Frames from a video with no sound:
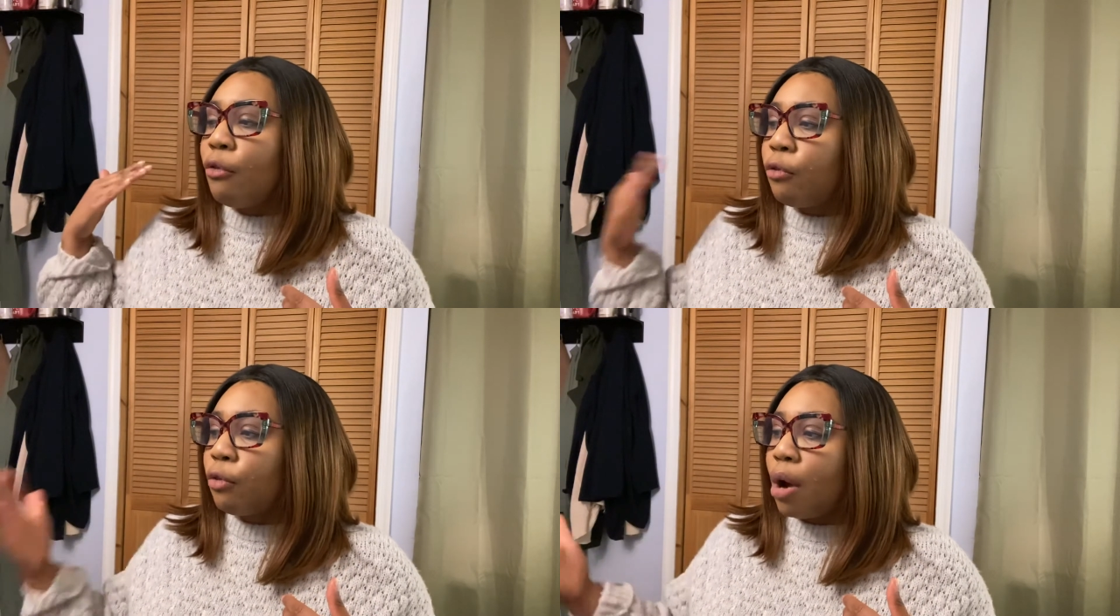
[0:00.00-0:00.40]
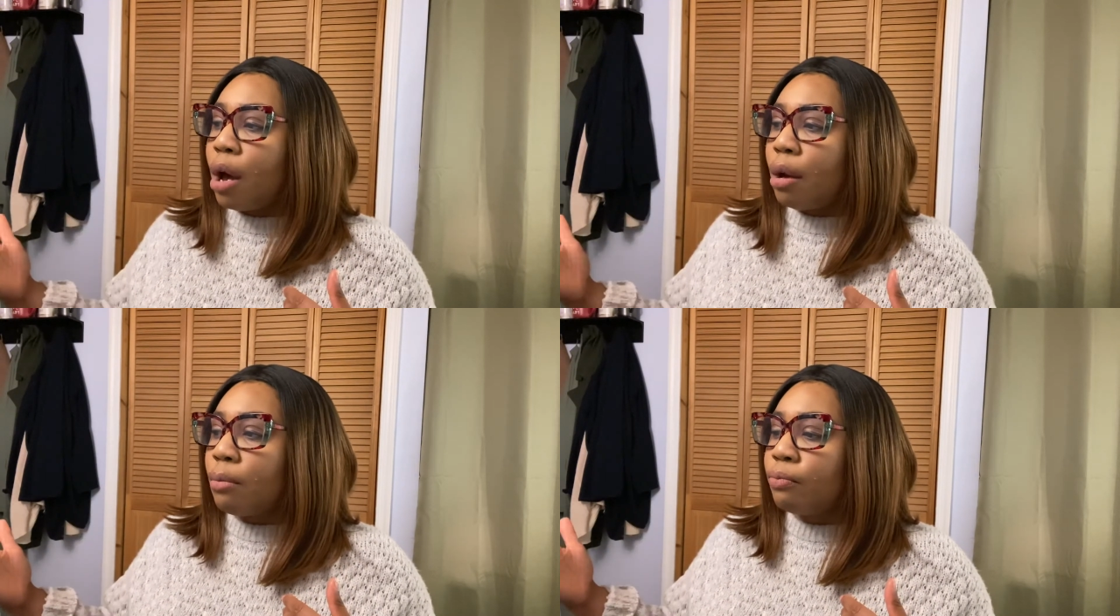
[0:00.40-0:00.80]

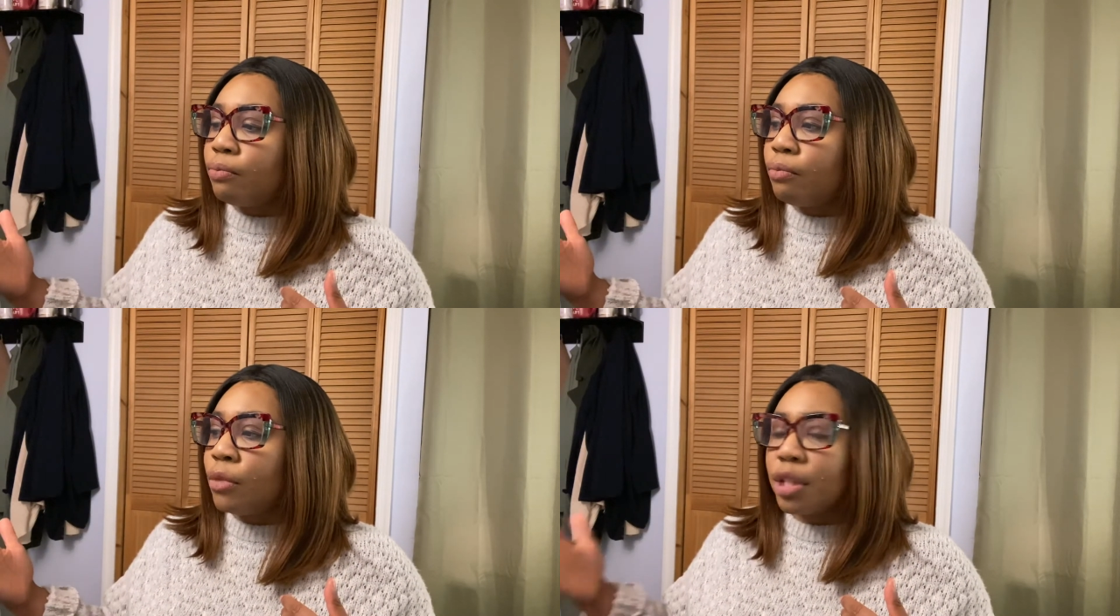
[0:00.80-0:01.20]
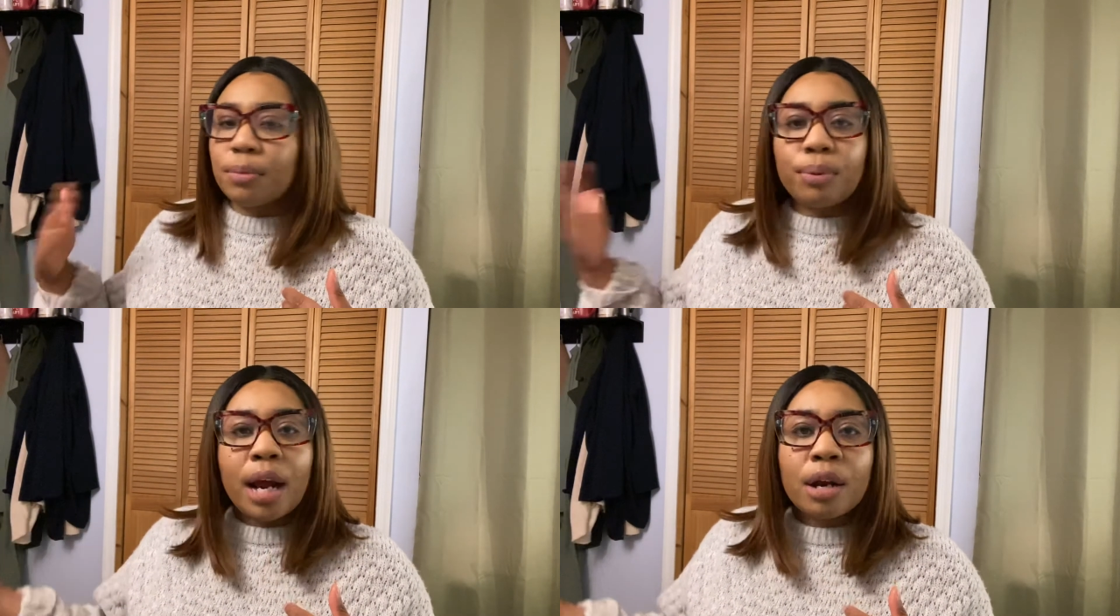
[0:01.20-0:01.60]
from The
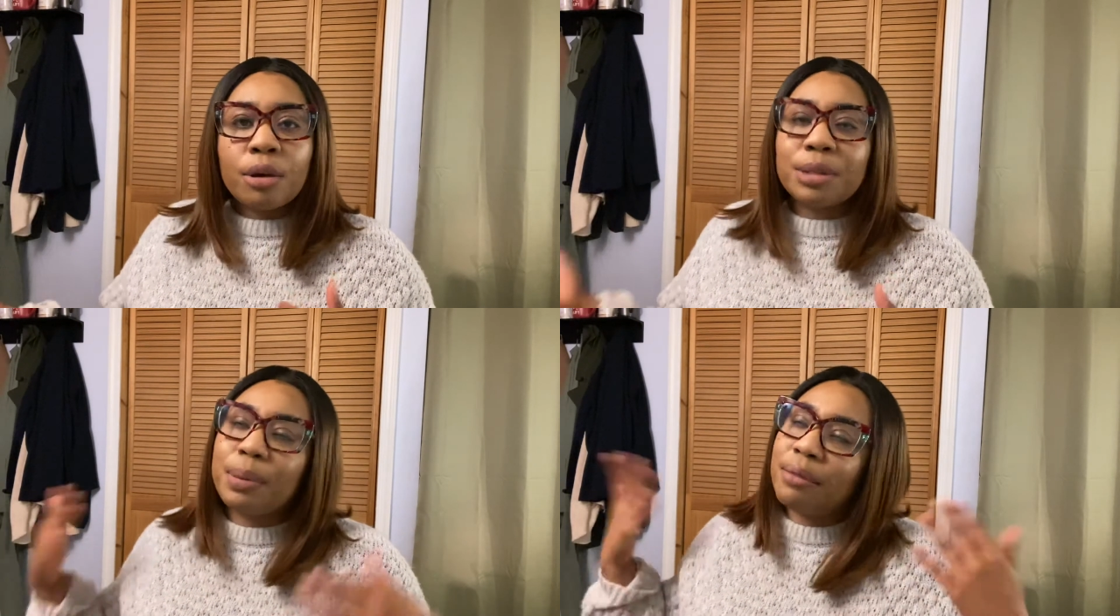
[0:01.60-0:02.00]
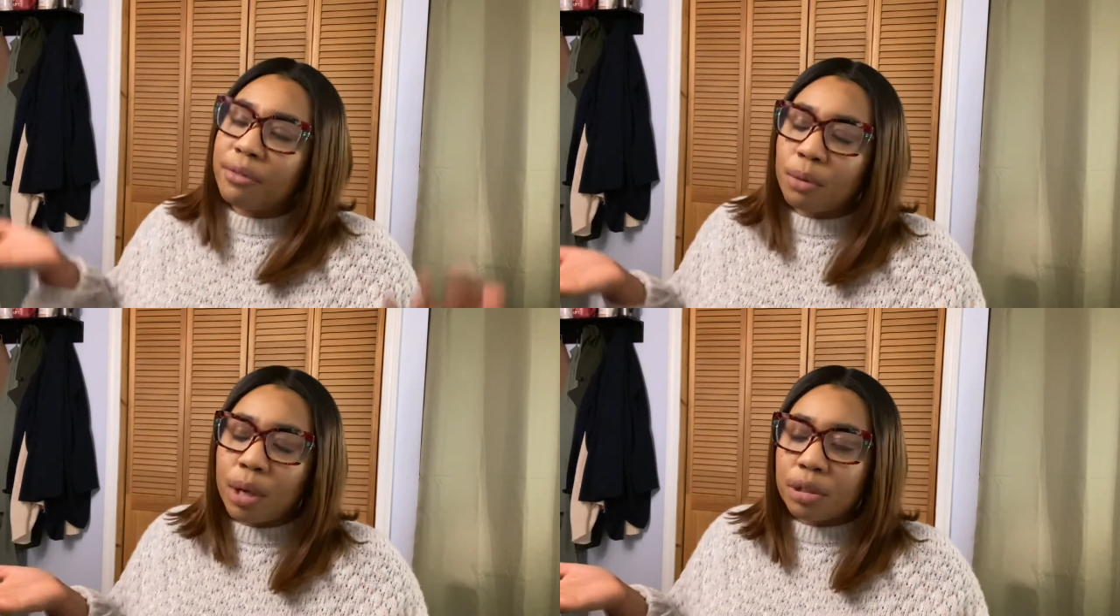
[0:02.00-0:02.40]
Sopranos, but I've
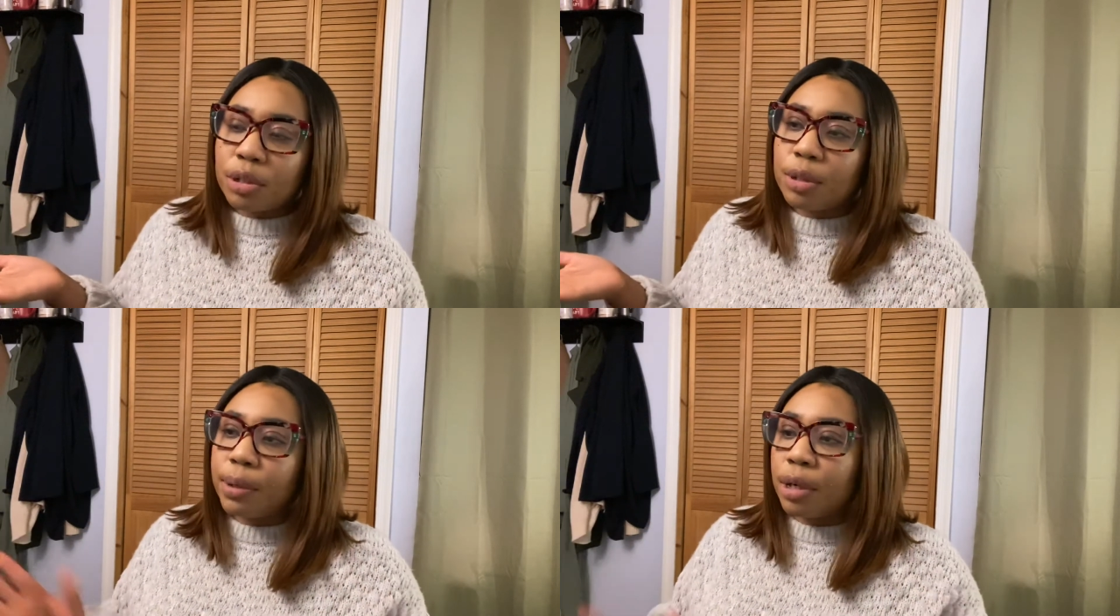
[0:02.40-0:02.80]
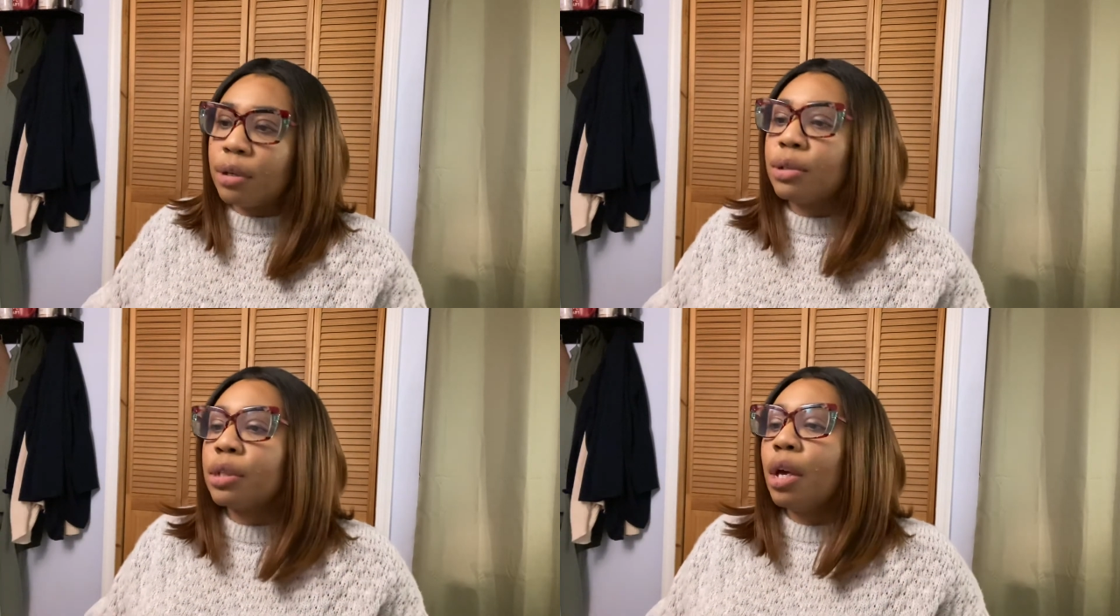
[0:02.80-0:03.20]
never watched The
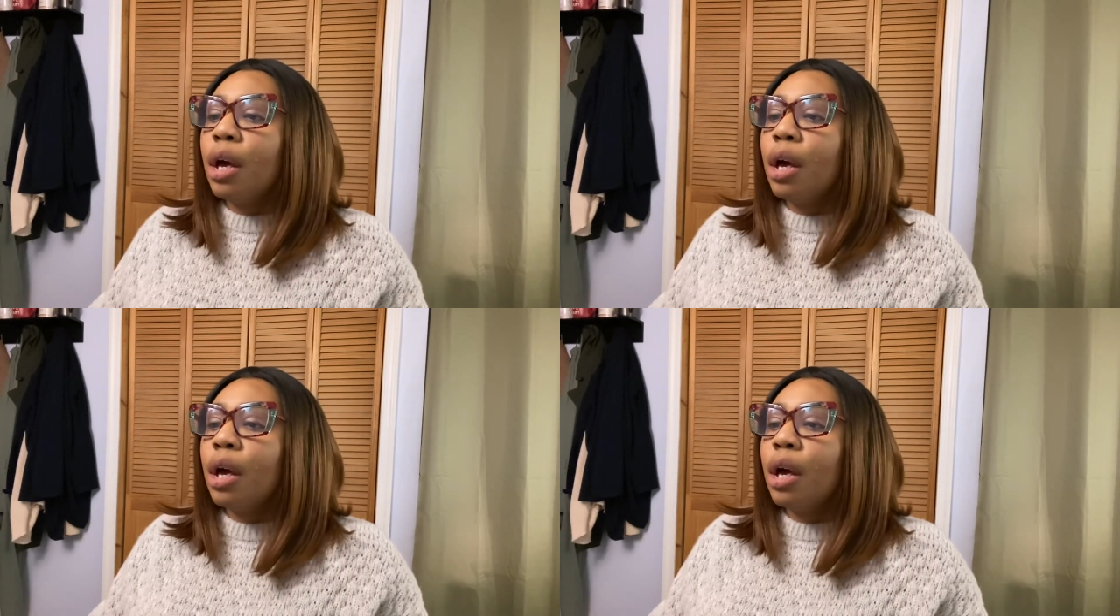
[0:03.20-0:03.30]
Sopranos.